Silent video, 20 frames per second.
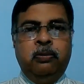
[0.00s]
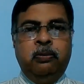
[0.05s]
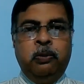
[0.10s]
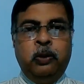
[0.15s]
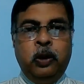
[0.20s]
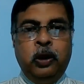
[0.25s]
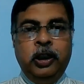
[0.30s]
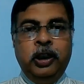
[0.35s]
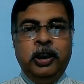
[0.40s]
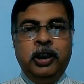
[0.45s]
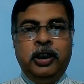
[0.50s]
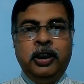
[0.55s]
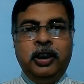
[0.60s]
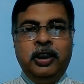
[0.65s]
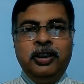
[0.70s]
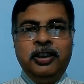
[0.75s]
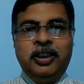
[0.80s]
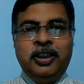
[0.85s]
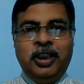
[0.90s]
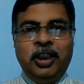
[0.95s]
Point
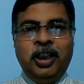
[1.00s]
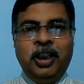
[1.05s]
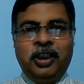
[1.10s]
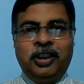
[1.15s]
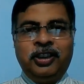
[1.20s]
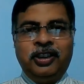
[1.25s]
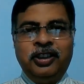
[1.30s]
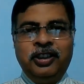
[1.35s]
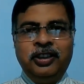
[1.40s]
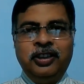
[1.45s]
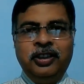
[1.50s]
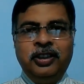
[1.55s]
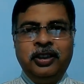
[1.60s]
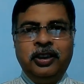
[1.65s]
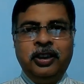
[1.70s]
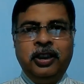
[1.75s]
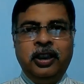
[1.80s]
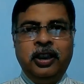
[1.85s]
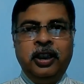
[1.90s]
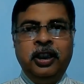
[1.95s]
and select
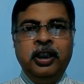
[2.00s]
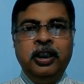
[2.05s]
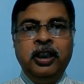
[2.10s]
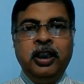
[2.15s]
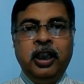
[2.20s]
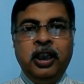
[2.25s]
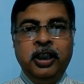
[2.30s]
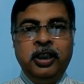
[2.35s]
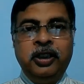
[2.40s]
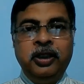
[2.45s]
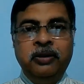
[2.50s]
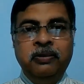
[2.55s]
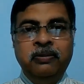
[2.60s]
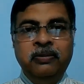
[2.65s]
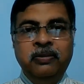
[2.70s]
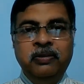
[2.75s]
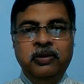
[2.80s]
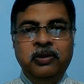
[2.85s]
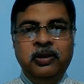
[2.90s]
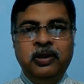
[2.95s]
any
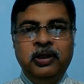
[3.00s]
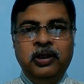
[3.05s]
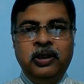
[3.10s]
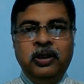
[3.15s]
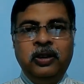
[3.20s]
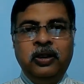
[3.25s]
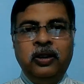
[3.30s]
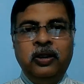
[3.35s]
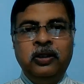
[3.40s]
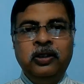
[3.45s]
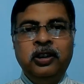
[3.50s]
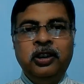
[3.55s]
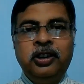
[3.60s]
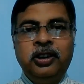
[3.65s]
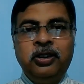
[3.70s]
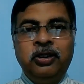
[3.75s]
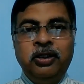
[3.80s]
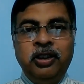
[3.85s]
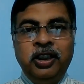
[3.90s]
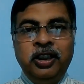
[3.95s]
item on the
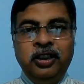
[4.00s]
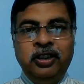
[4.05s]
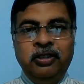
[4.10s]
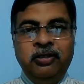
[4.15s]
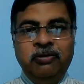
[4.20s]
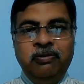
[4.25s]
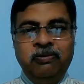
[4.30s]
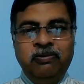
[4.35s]
screen,